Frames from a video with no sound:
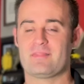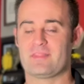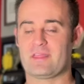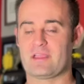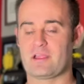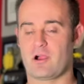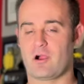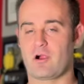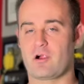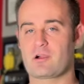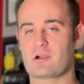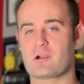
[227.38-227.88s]

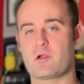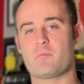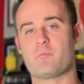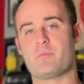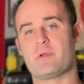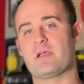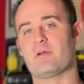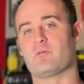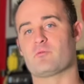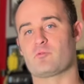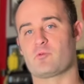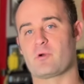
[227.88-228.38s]
They are a
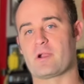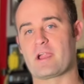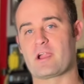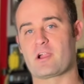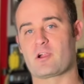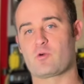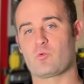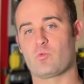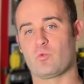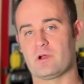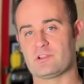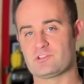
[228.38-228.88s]
bit
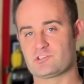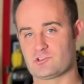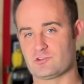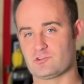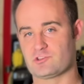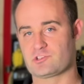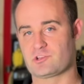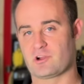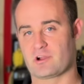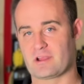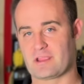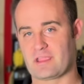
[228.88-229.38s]
rare once you
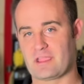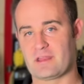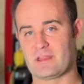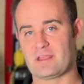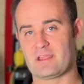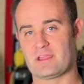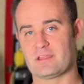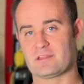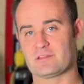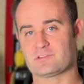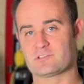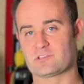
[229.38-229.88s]
start
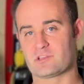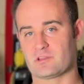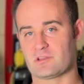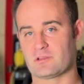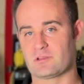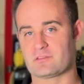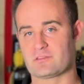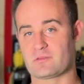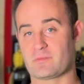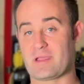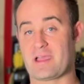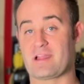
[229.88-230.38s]
getting
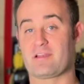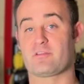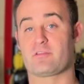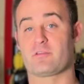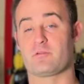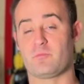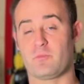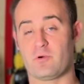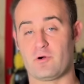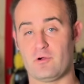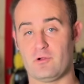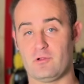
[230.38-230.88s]
into the Battle of
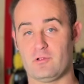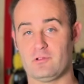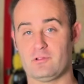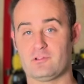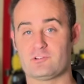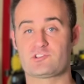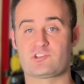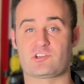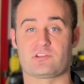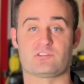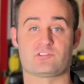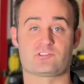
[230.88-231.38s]
the
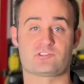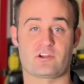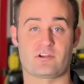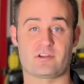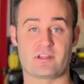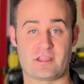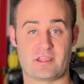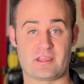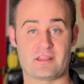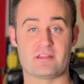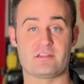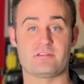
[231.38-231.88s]
Bulge and
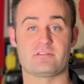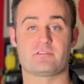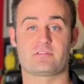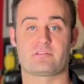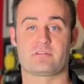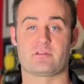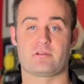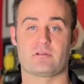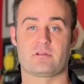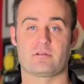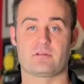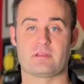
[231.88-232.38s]
starting getting
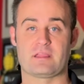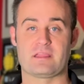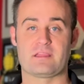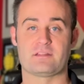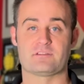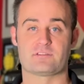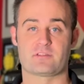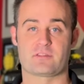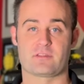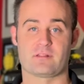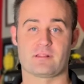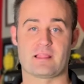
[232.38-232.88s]

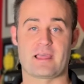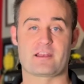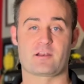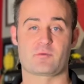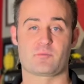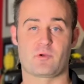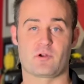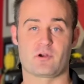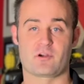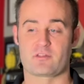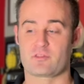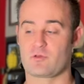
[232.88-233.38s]
into the latter
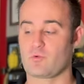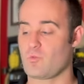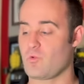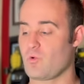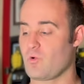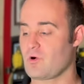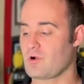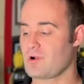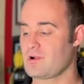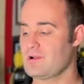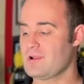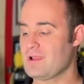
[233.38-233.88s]
part of the
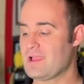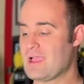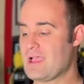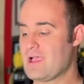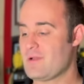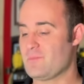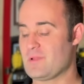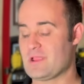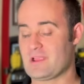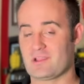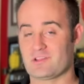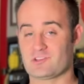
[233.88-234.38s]
war,
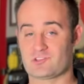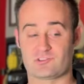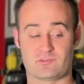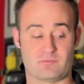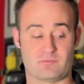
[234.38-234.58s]
because